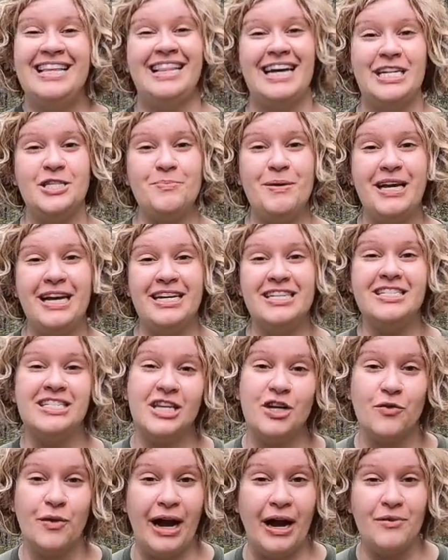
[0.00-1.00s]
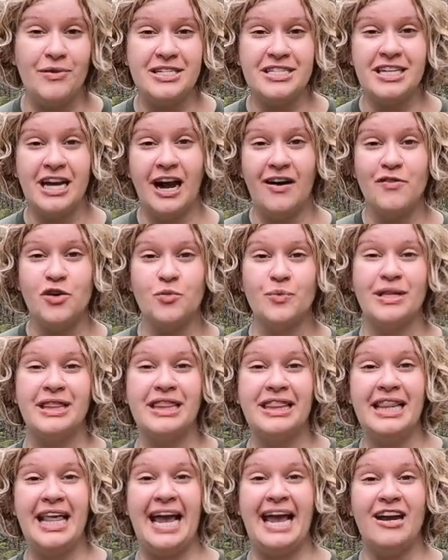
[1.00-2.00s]
That's because the ground is covered with
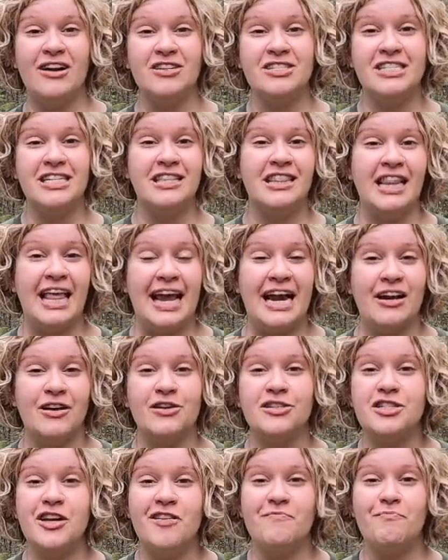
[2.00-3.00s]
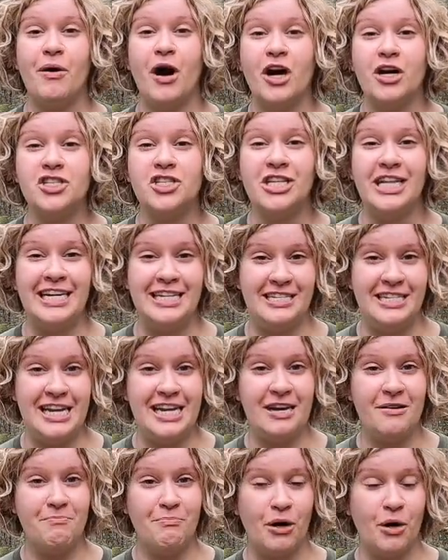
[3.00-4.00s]
layers and layers of partially
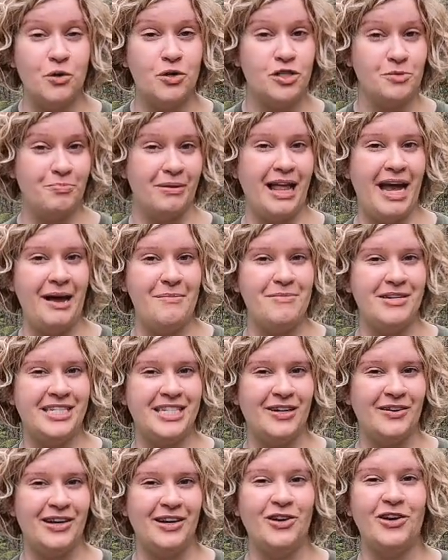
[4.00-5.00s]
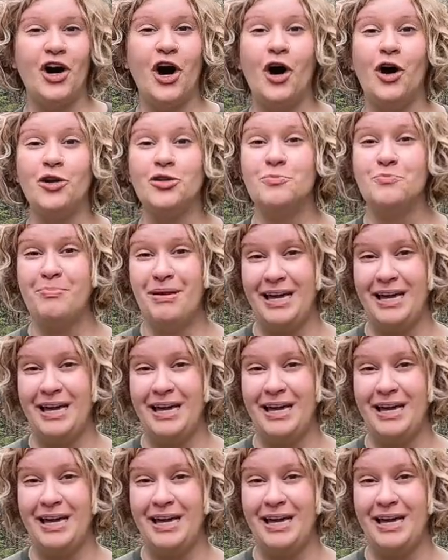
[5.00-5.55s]
decomposed plant material called